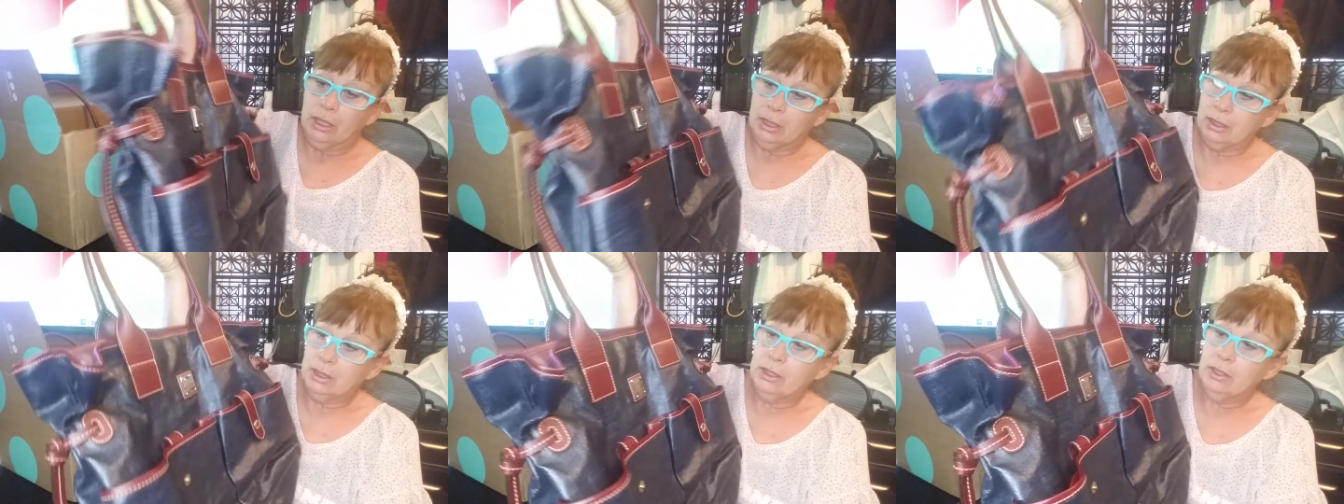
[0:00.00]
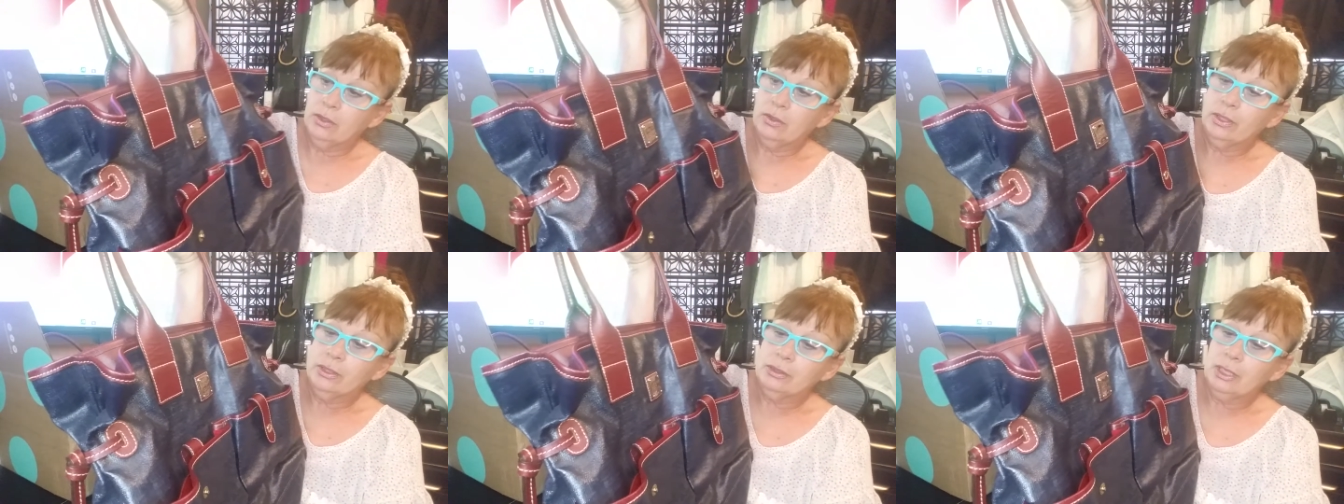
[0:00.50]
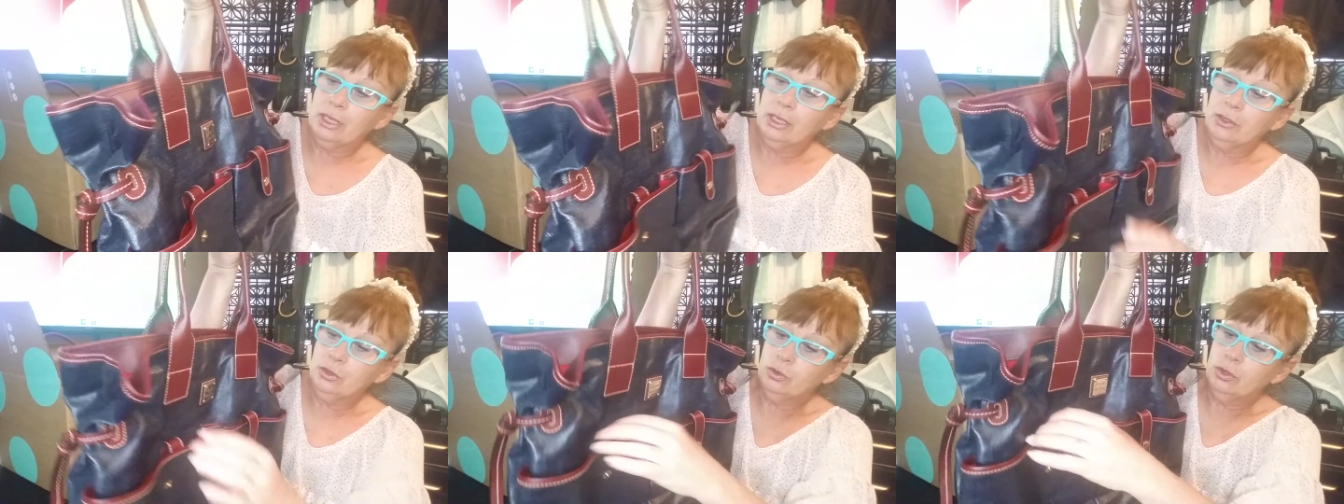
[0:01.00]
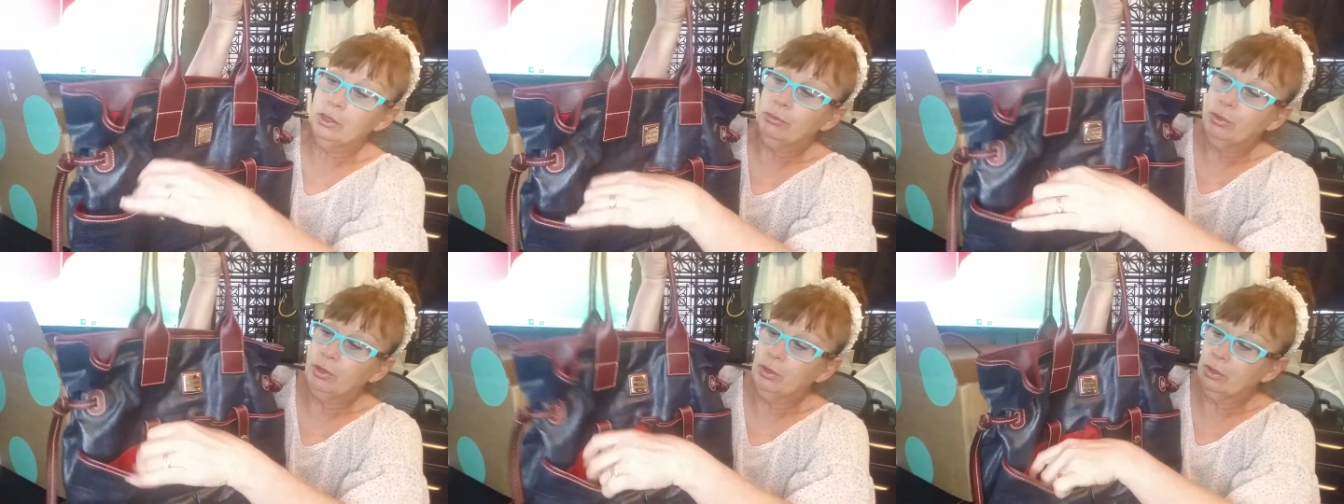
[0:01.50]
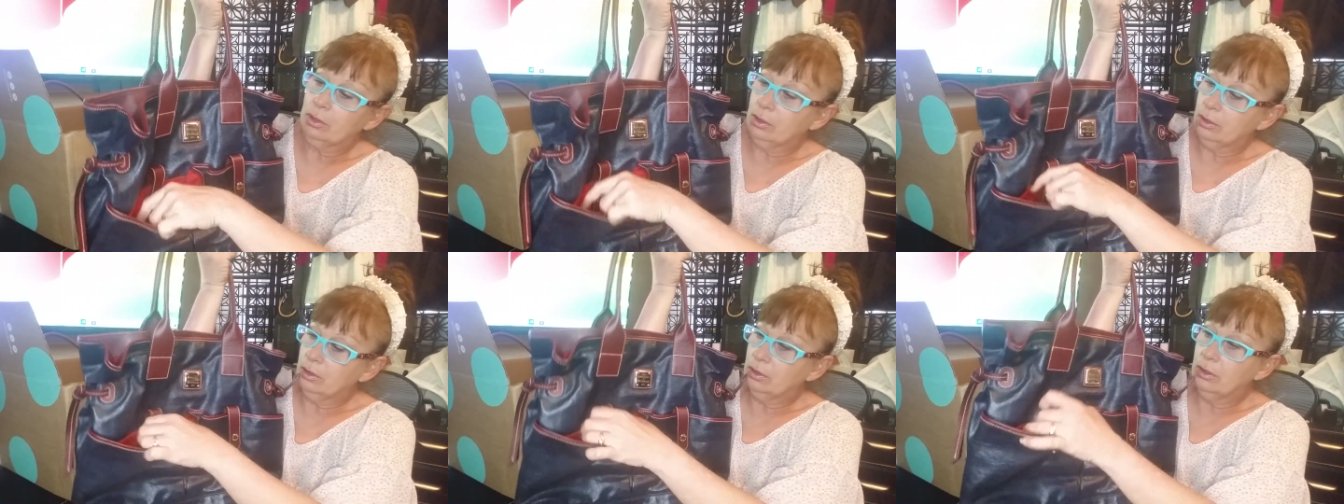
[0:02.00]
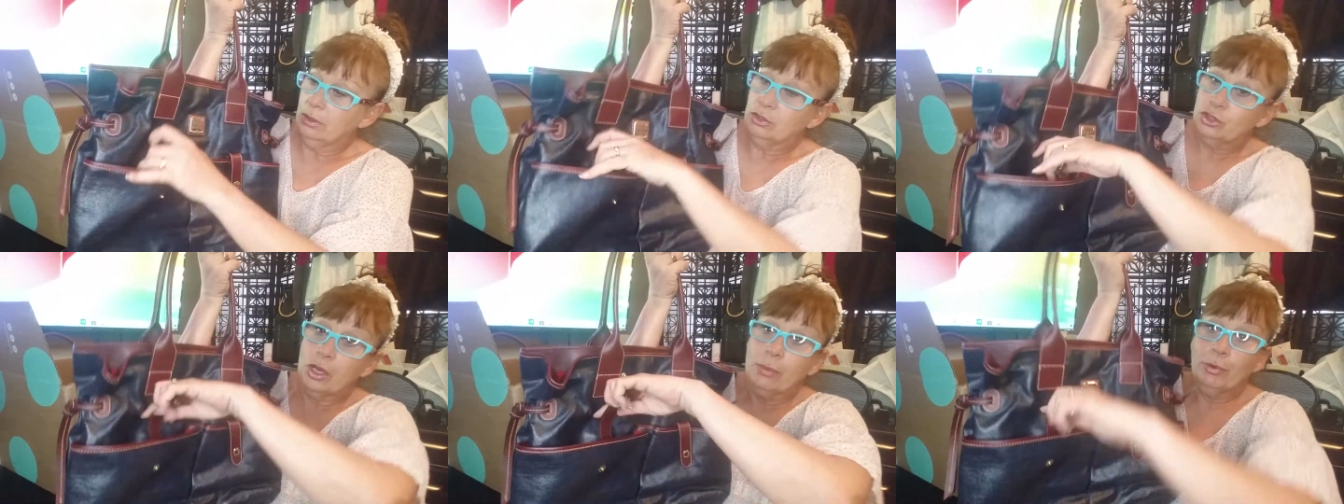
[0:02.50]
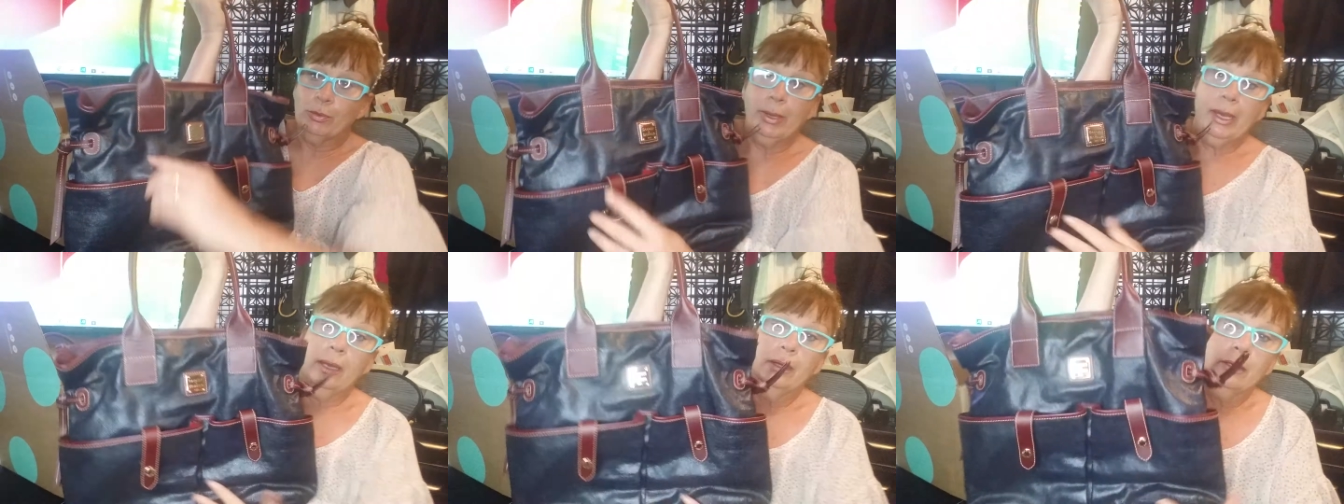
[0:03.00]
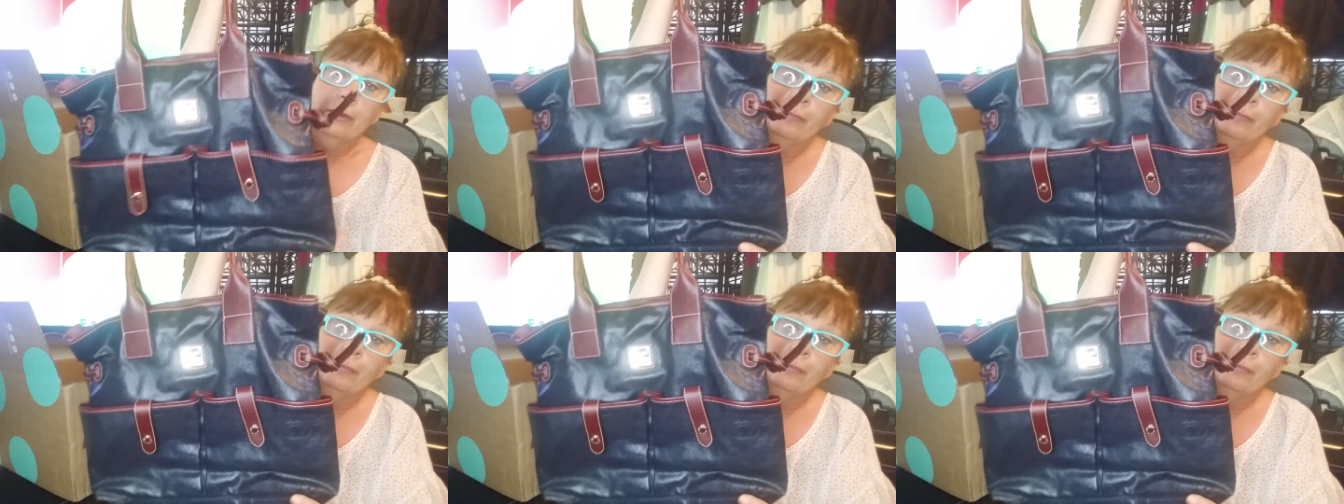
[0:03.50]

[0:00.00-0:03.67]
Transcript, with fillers: Uh, here is a Dooney and Bourke shopper bag.